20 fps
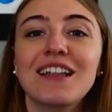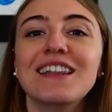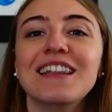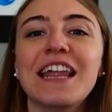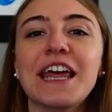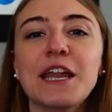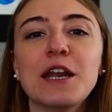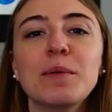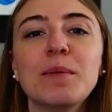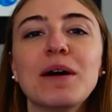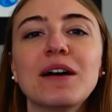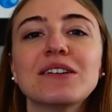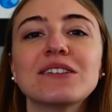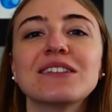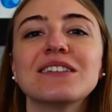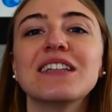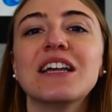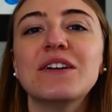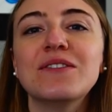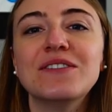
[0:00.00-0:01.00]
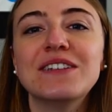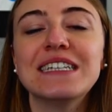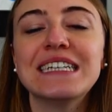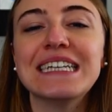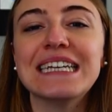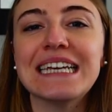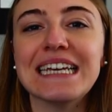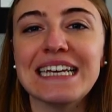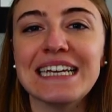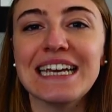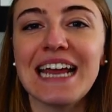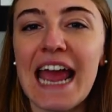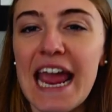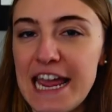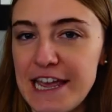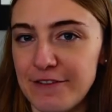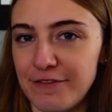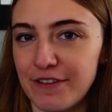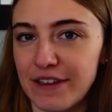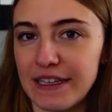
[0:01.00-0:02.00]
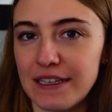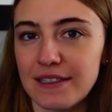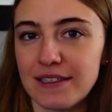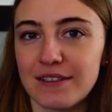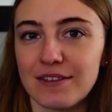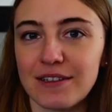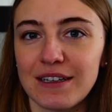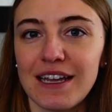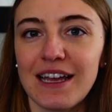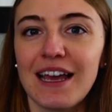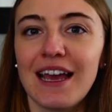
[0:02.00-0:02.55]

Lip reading: Ladybugs love to eat aphids.